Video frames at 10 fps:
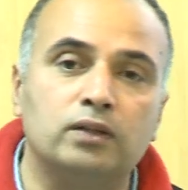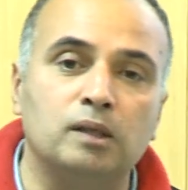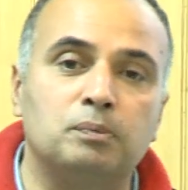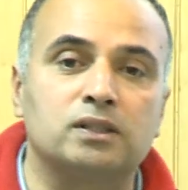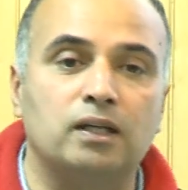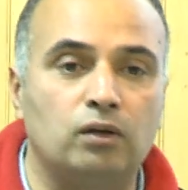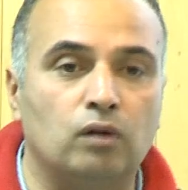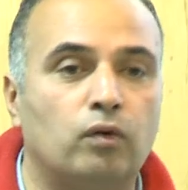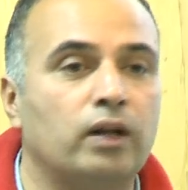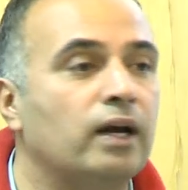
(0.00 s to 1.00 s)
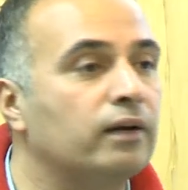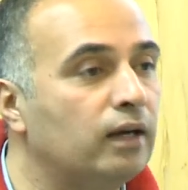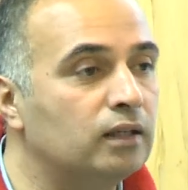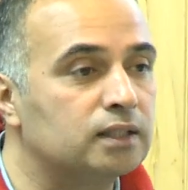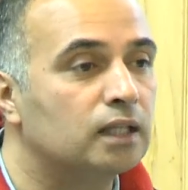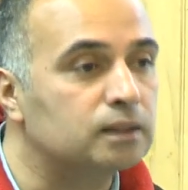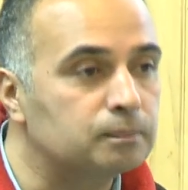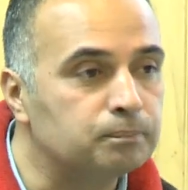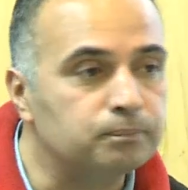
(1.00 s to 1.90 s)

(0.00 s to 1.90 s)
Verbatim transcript: 3% of what an aggregator sells.